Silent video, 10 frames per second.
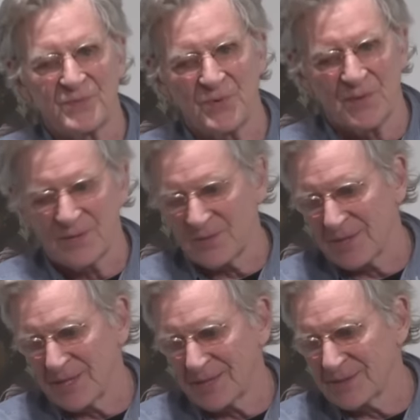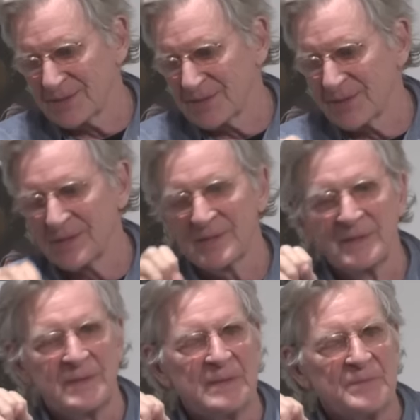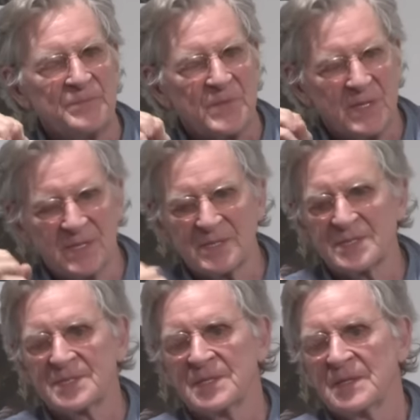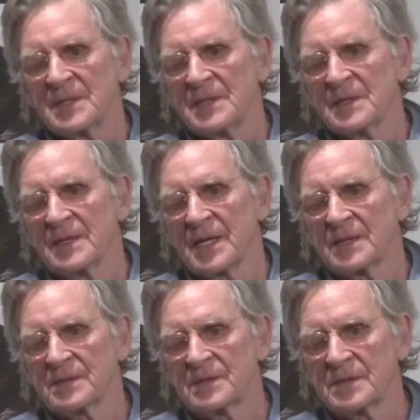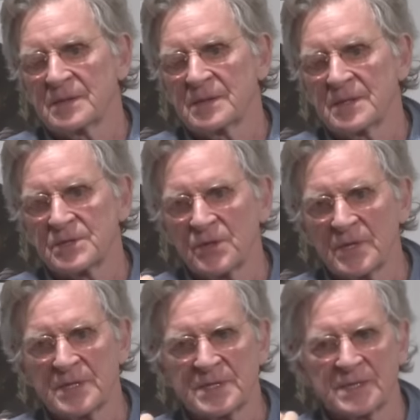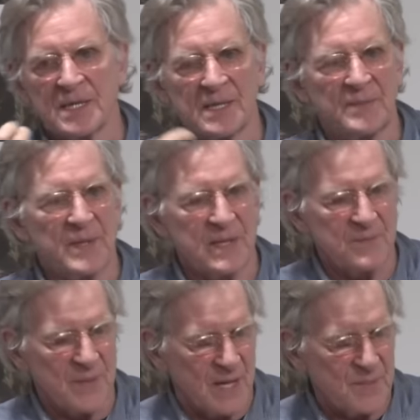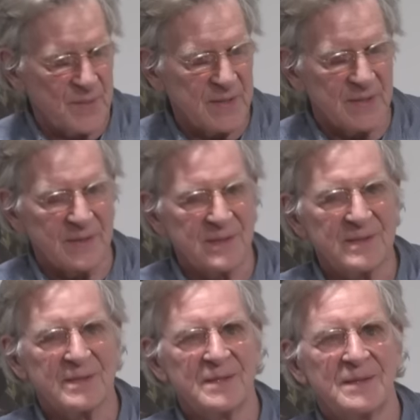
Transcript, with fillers: through it or connected to it, is that His Holiness the Dalai Lama, in my opinion,